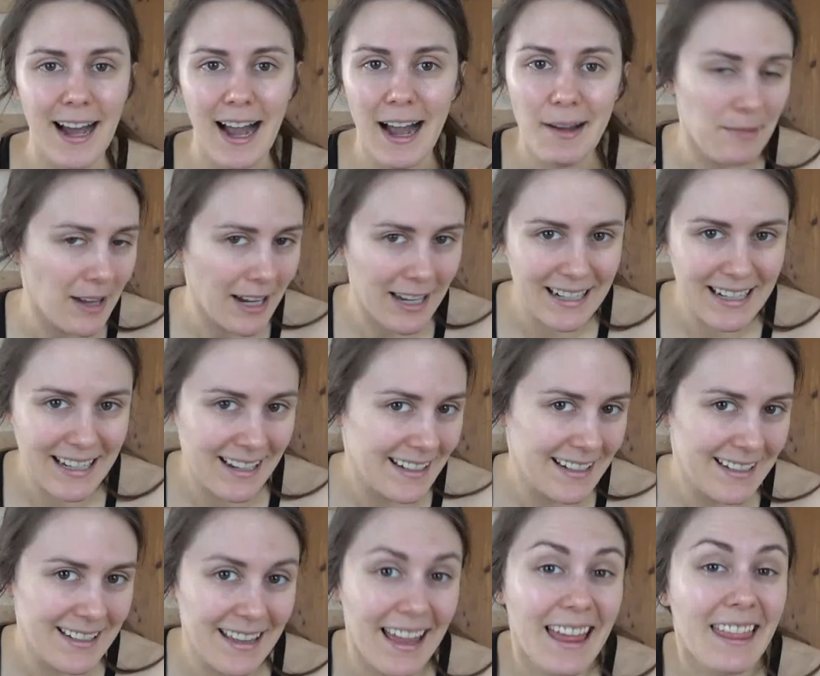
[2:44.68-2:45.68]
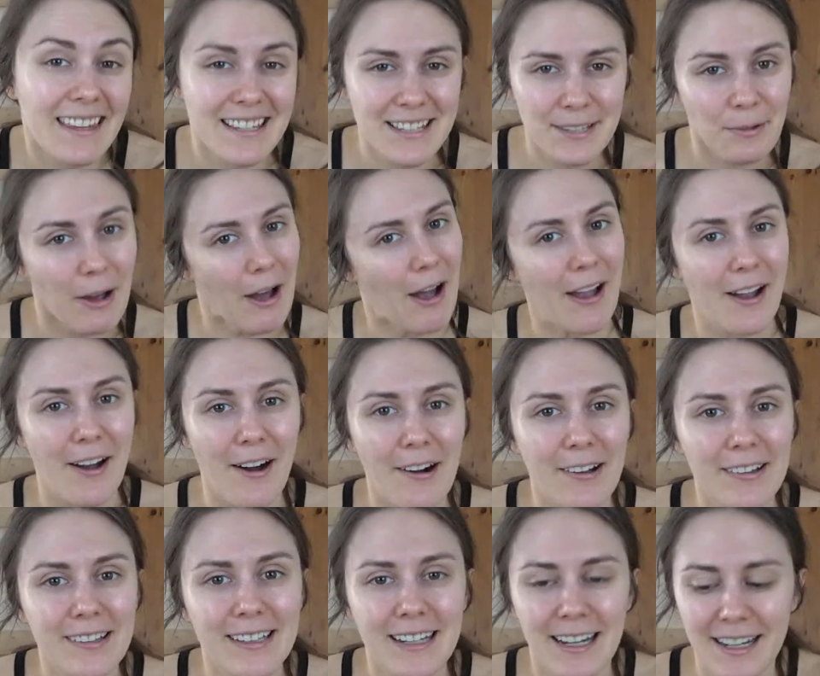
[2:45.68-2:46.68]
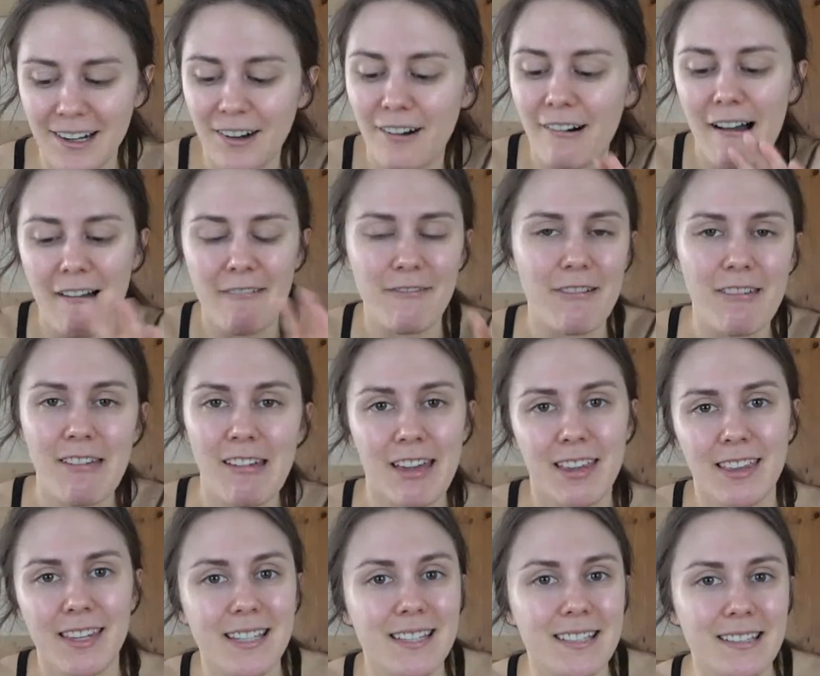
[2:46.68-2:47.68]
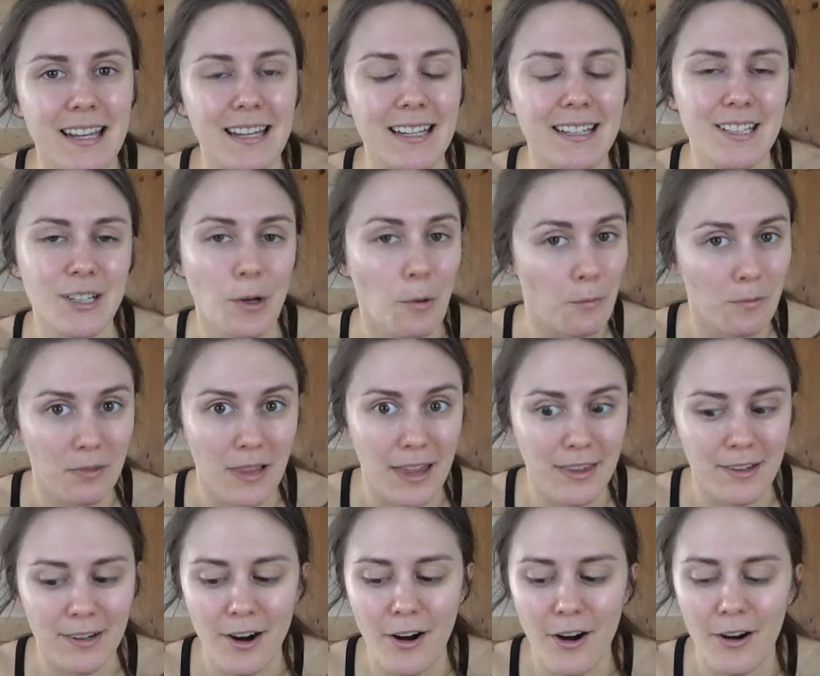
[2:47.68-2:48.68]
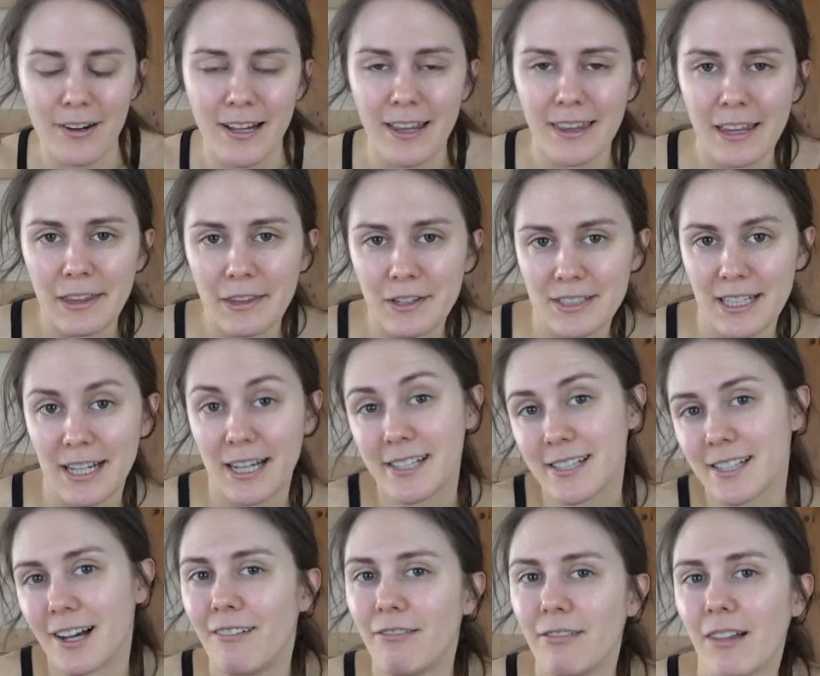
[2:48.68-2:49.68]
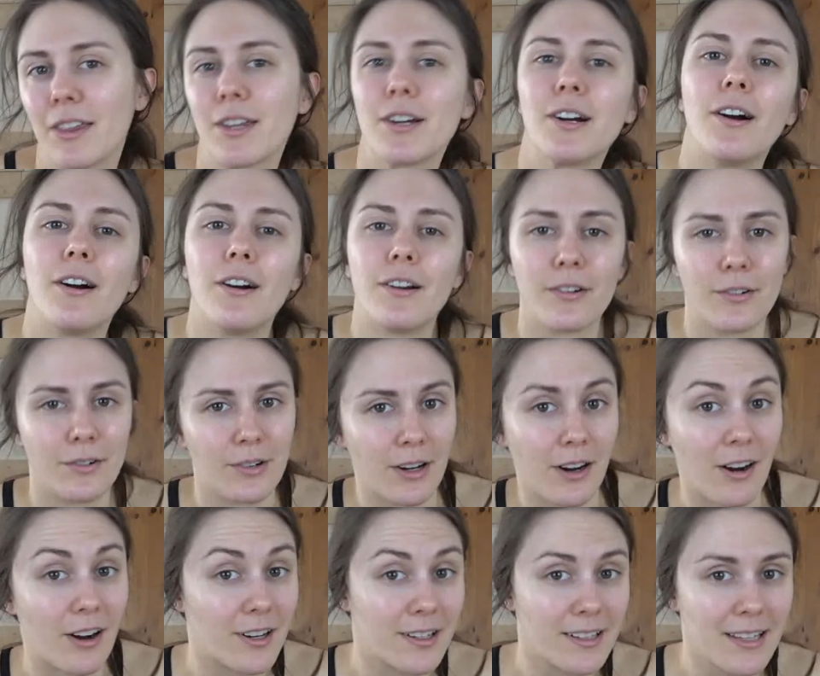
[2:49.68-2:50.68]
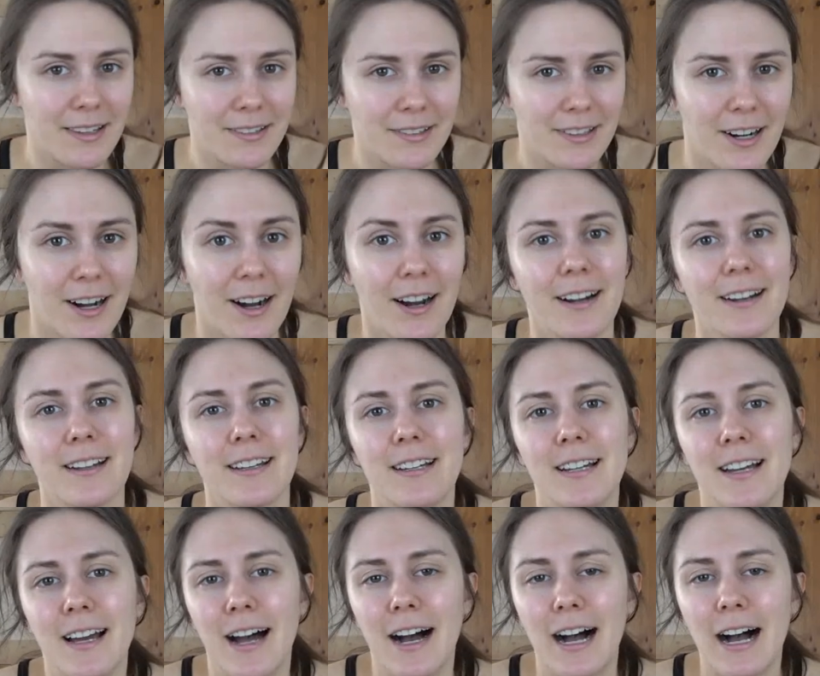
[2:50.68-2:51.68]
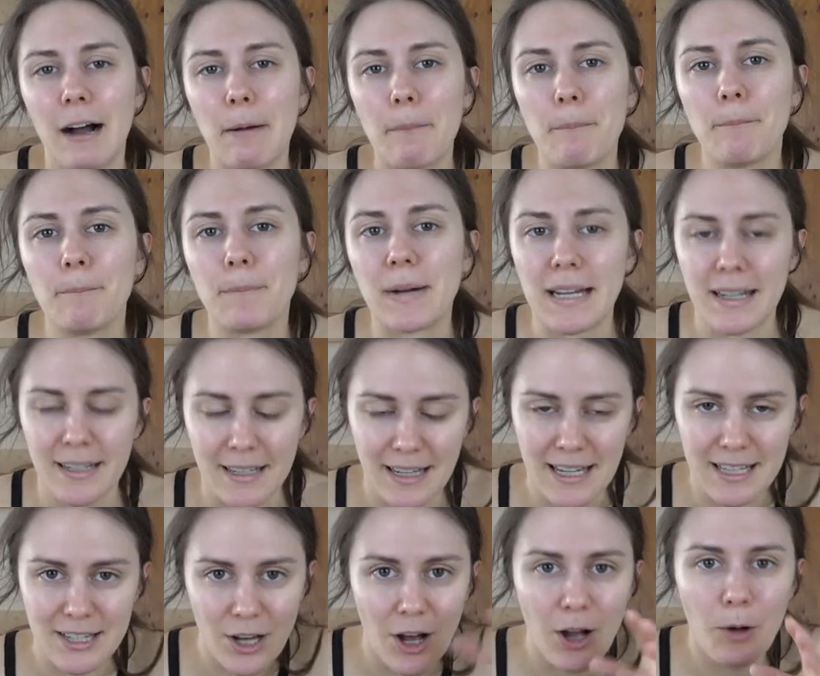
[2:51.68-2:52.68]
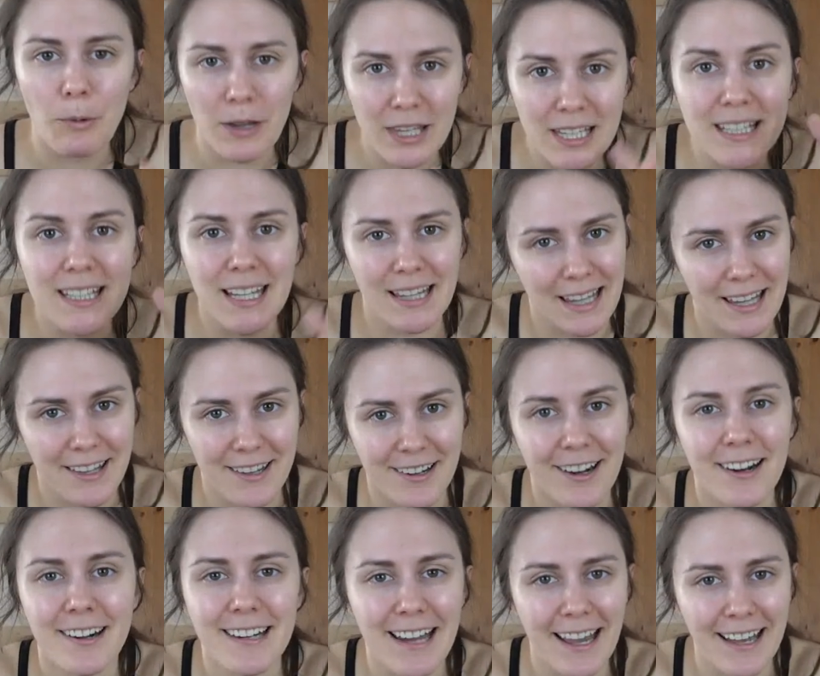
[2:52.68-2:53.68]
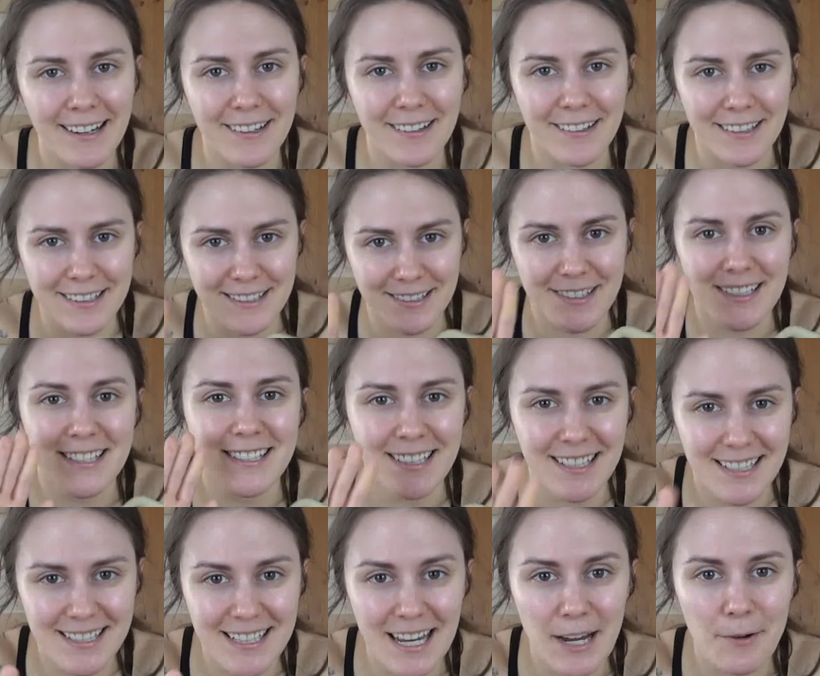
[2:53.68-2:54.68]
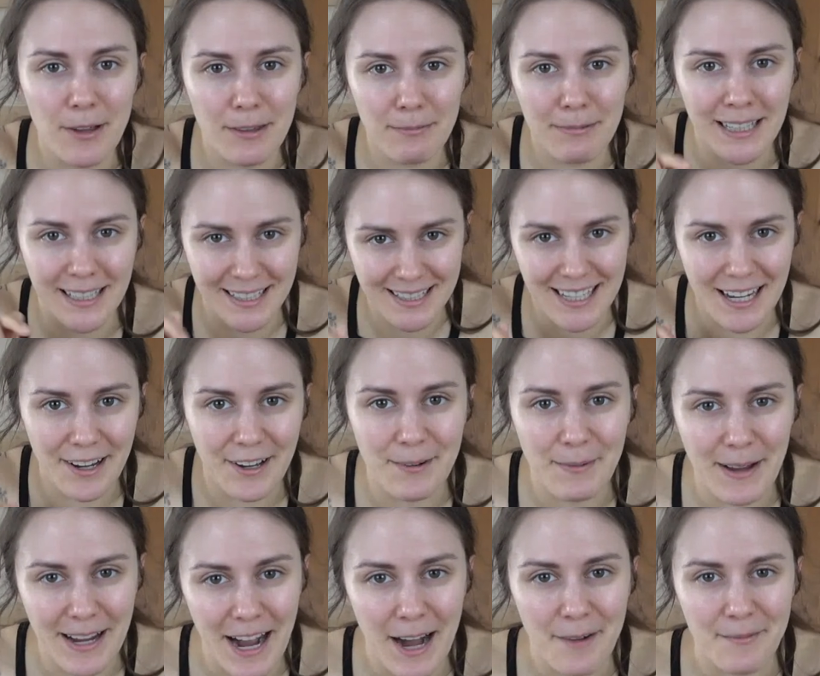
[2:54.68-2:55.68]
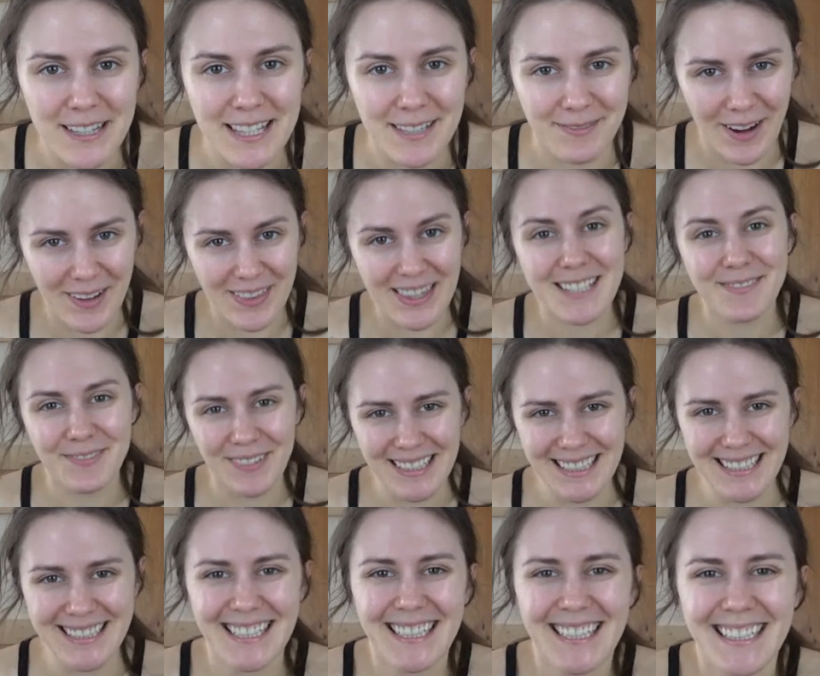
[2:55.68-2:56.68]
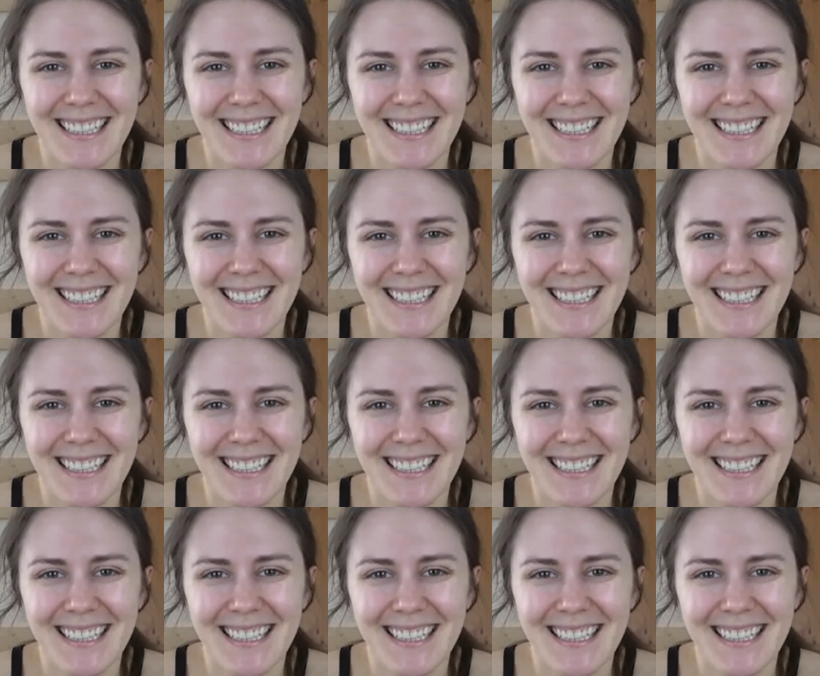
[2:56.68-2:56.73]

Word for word: I'm not gonna get into that. This is what I call it. I call everything in this stage leather hard and then there's like a soft leather hard or a hard leather hard. Um, but it's all within the leather hard category so just stay with me and stay out of my comments about this please.